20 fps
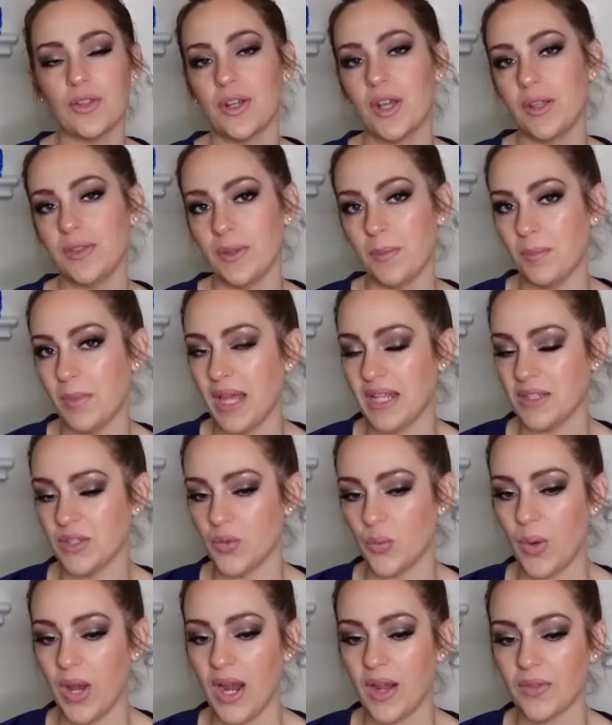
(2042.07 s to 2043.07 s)
at the
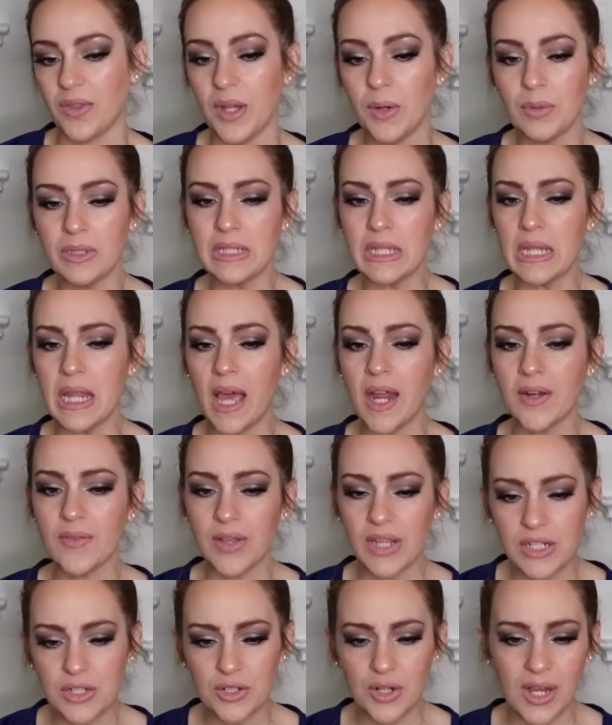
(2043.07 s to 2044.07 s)
menswear. There was a lot of
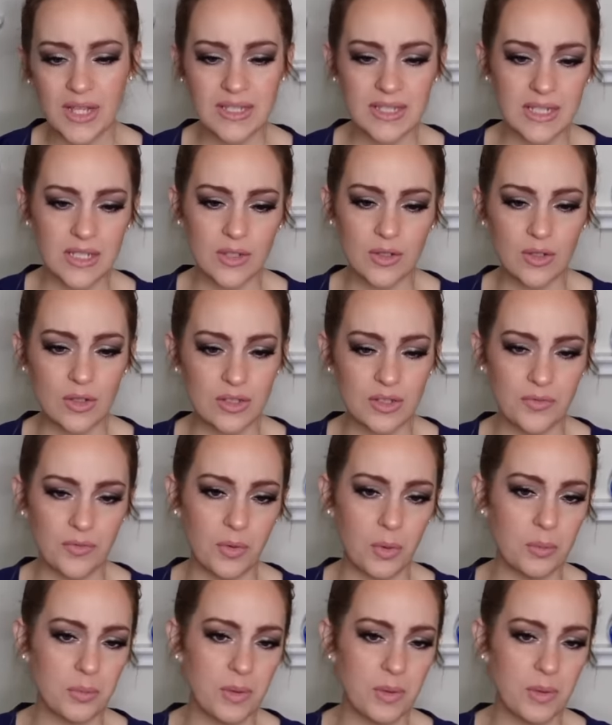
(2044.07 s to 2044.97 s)
interesting looks from the